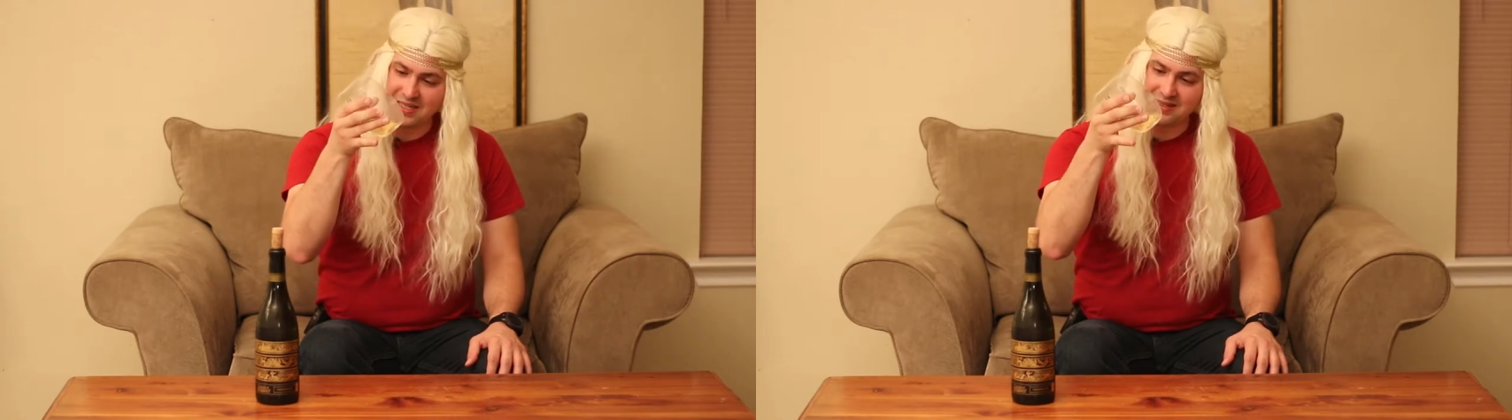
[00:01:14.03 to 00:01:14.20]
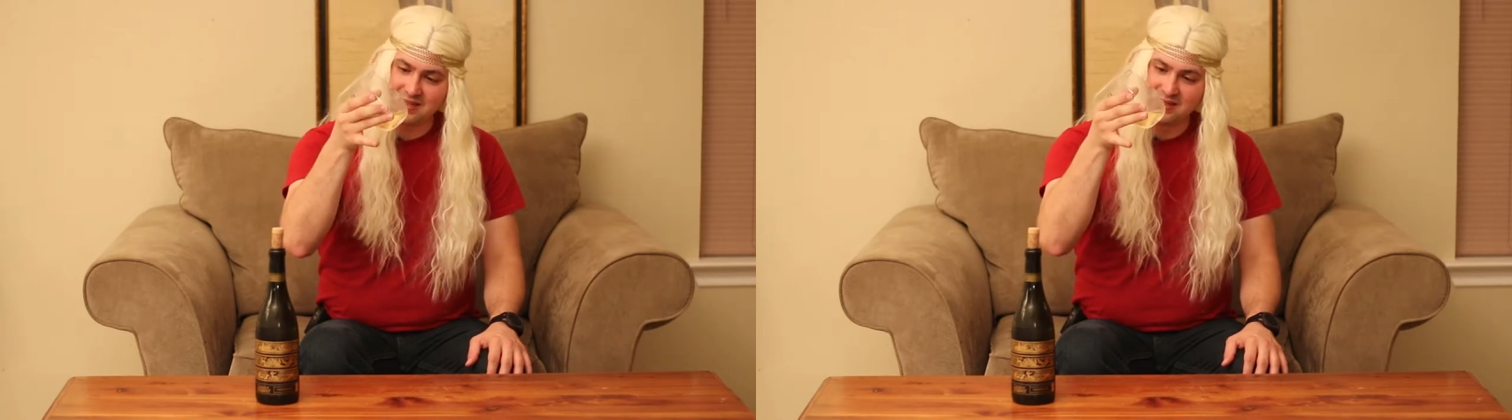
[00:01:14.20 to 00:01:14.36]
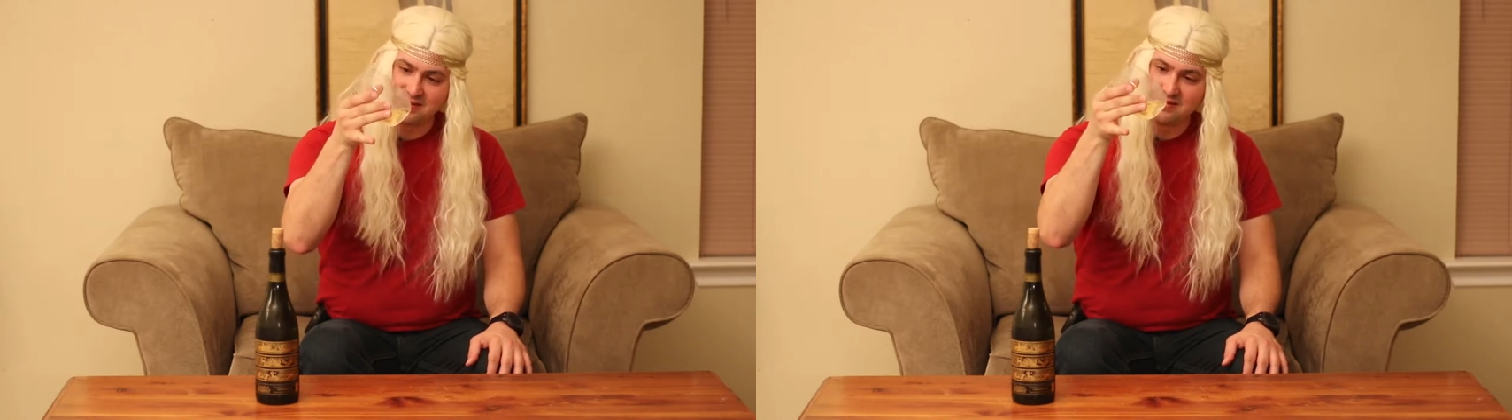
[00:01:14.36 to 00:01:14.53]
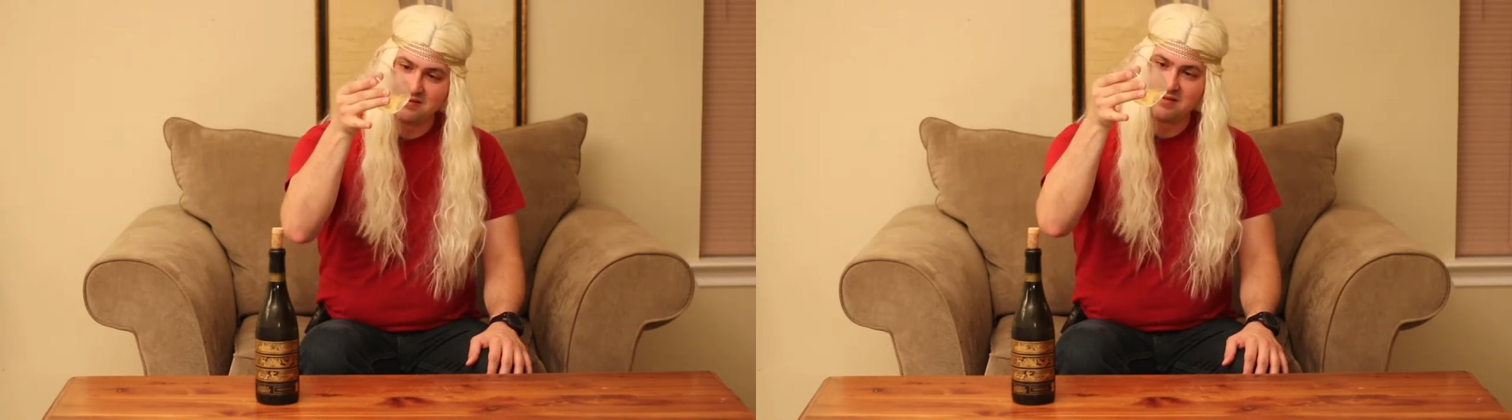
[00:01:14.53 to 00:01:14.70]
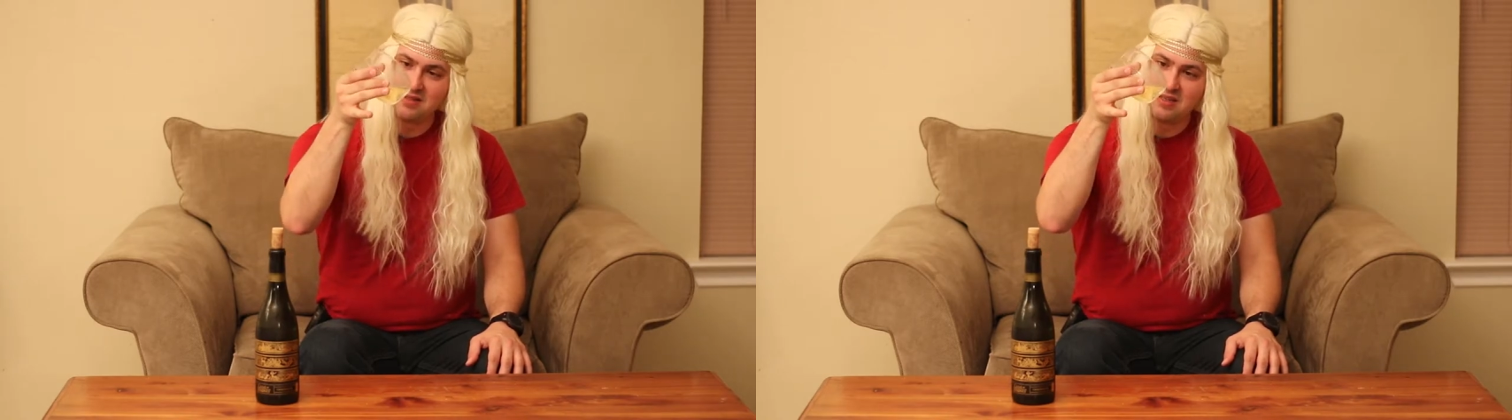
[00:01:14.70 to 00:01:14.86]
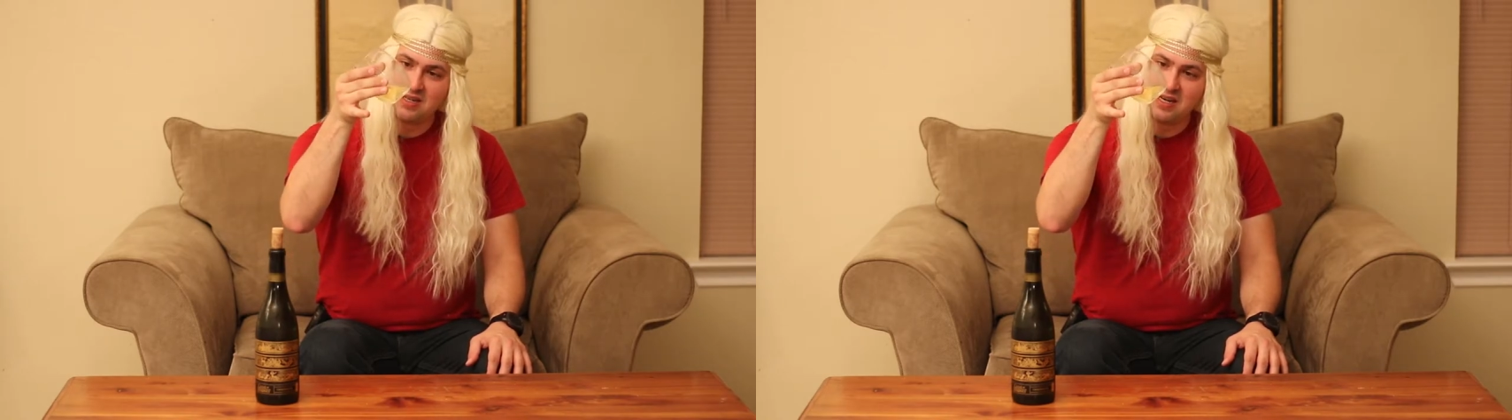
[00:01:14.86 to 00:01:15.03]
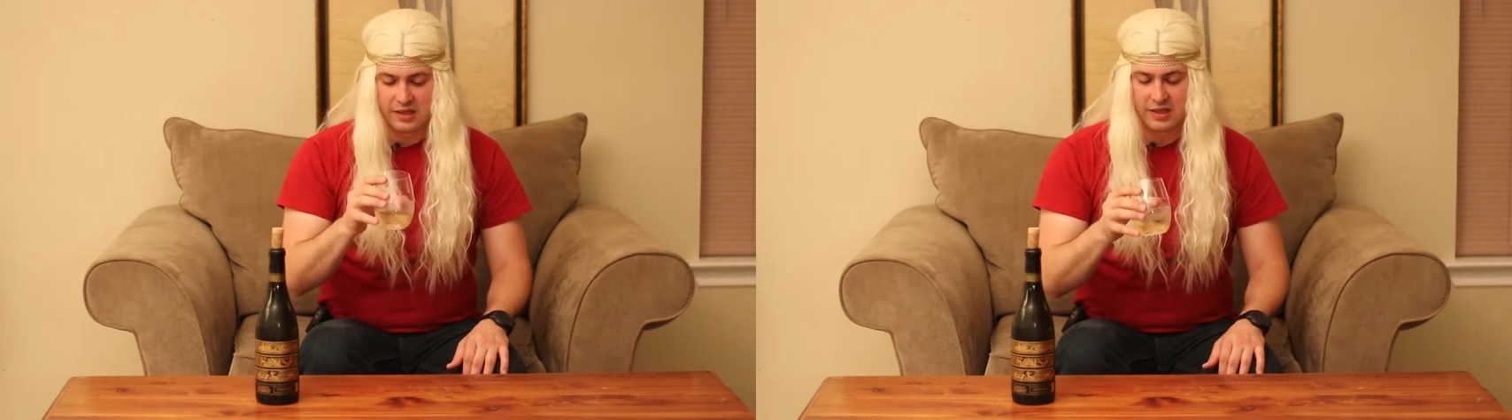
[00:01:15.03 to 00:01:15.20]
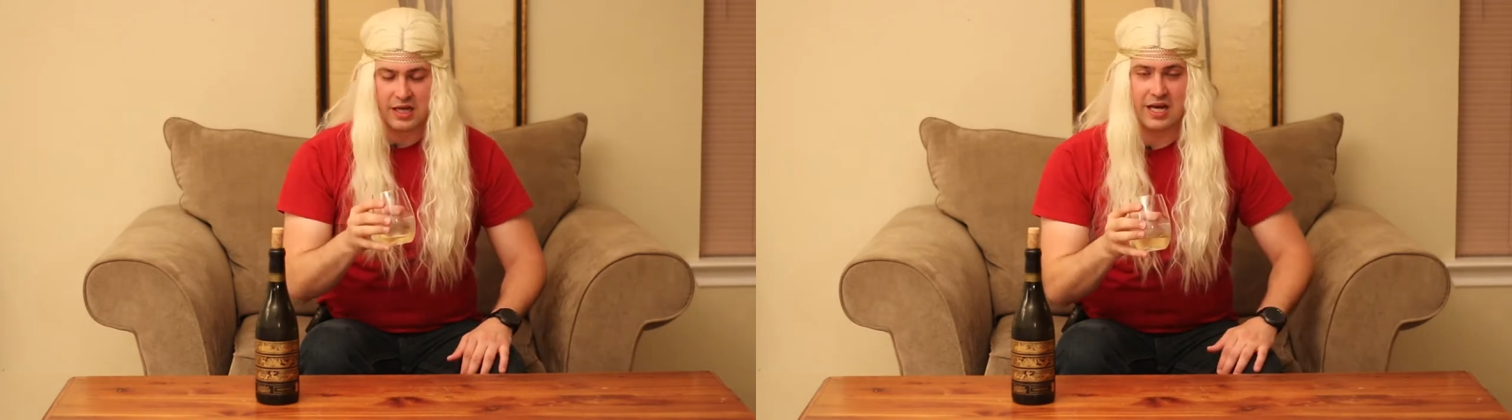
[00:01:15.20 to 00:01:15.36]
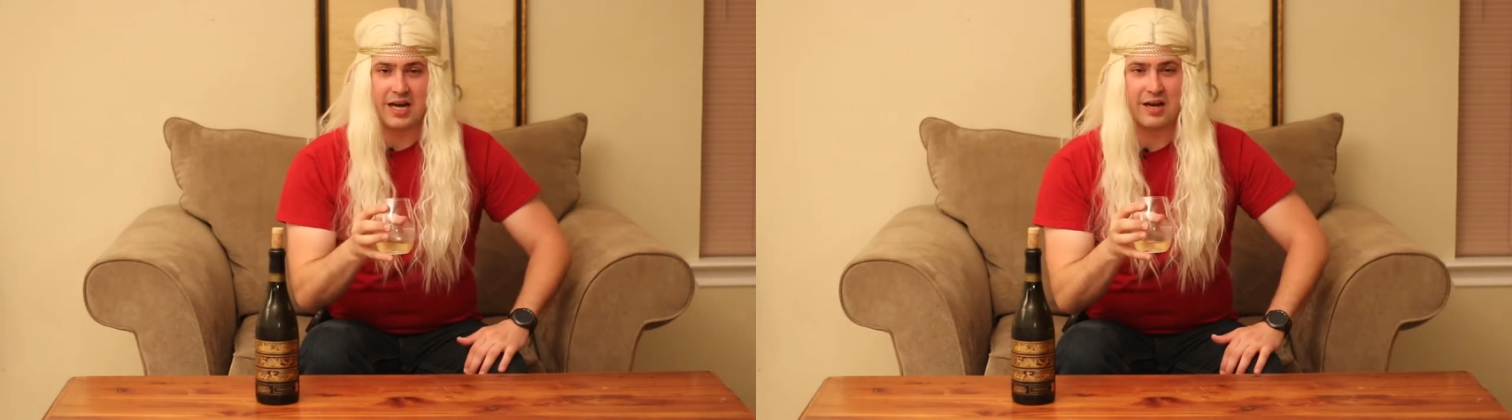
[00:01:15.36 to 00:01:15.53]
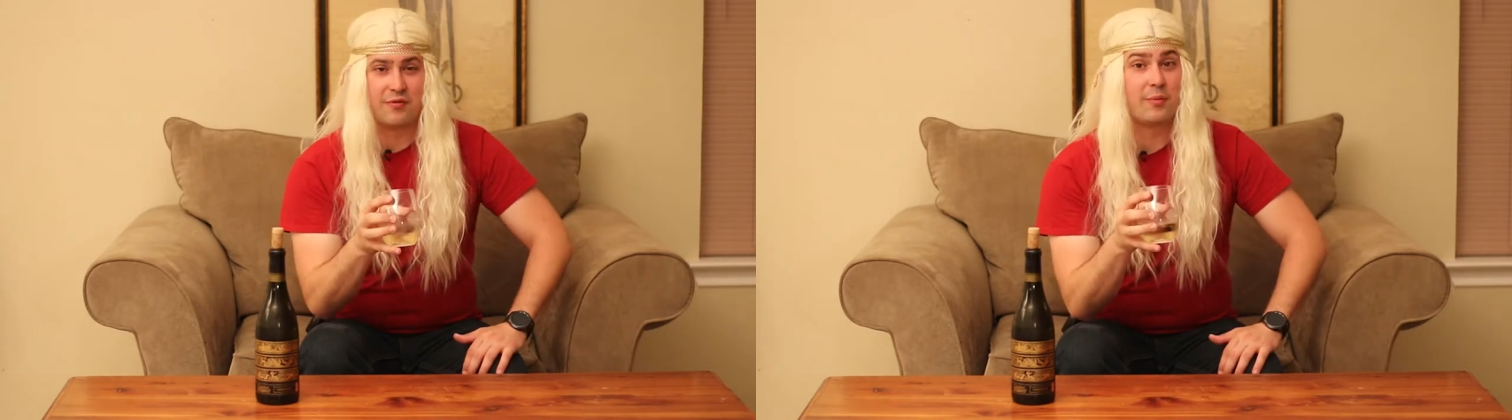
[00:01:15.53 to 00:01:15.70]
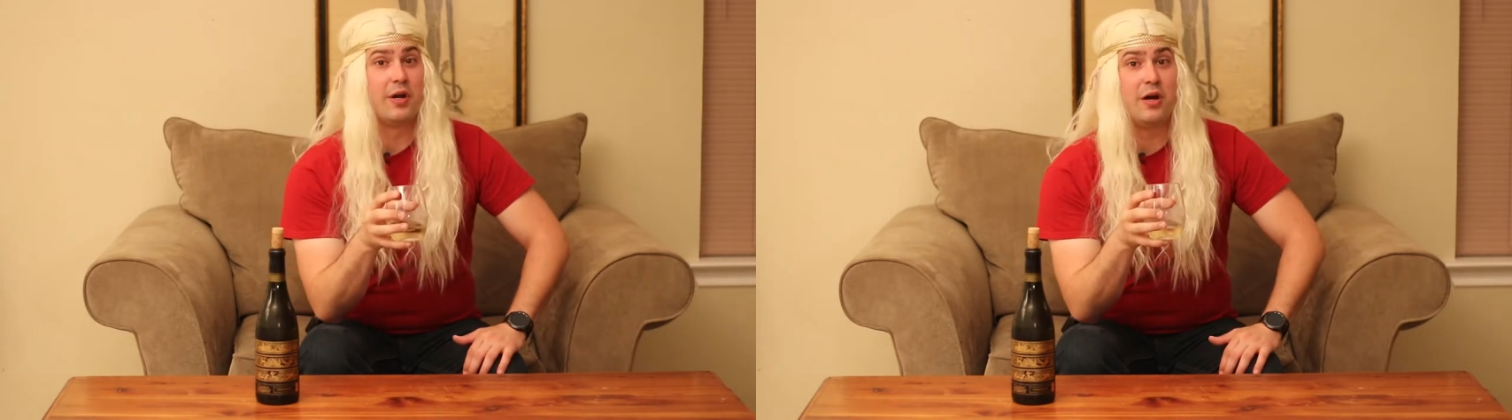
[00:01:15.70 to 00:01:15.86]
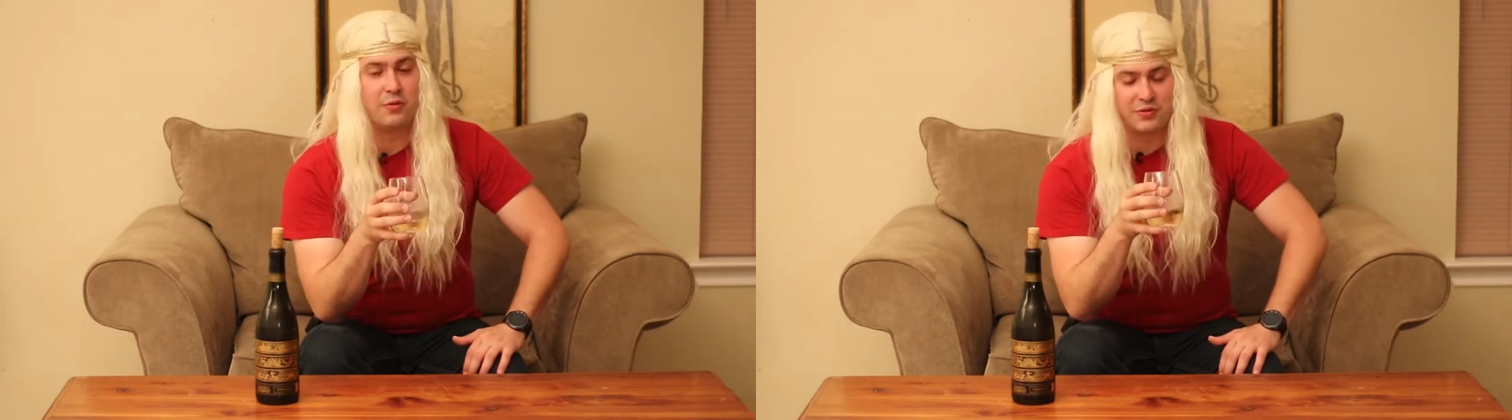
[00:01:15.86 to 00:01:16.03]
tint. Uh,
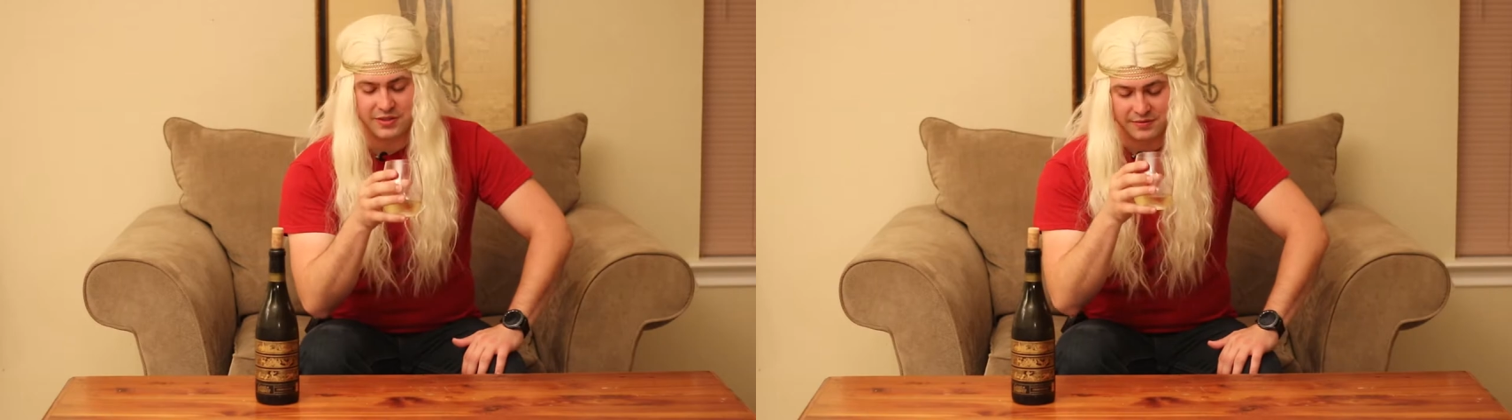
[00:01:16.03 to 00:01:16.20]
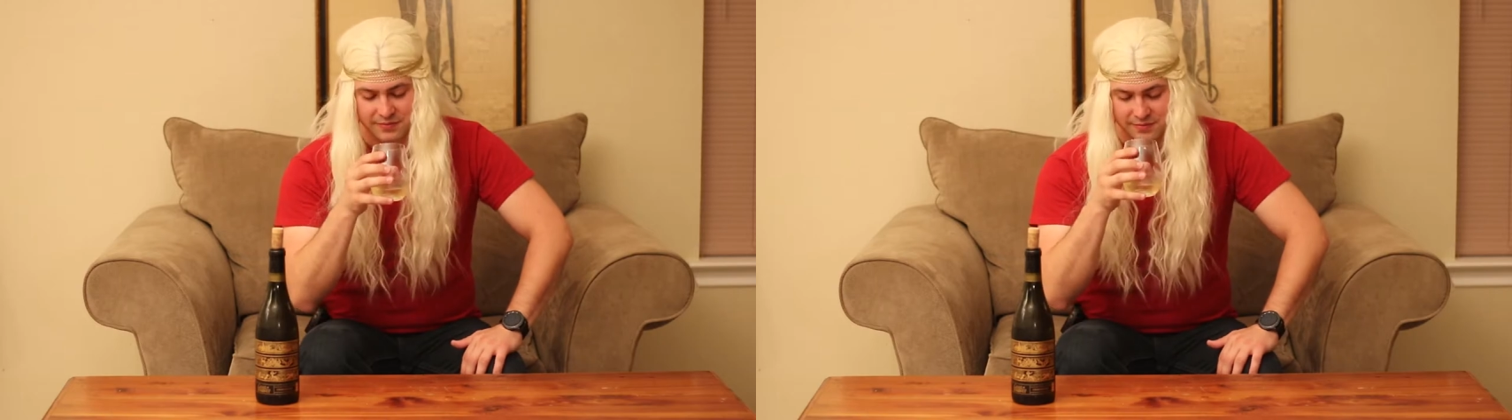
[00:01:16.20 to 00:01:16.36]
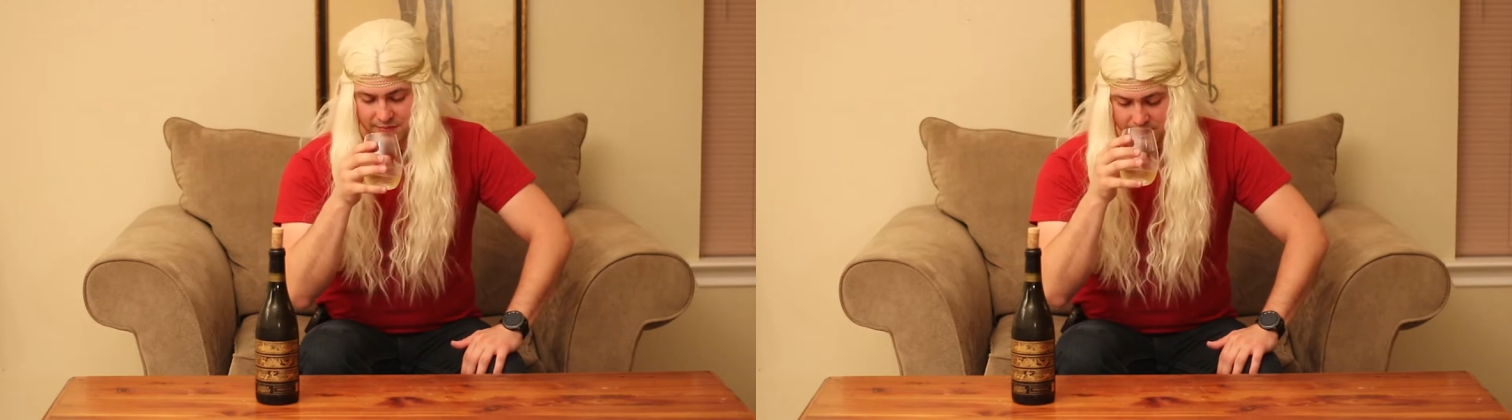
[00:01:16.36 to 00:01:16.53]
from a nose,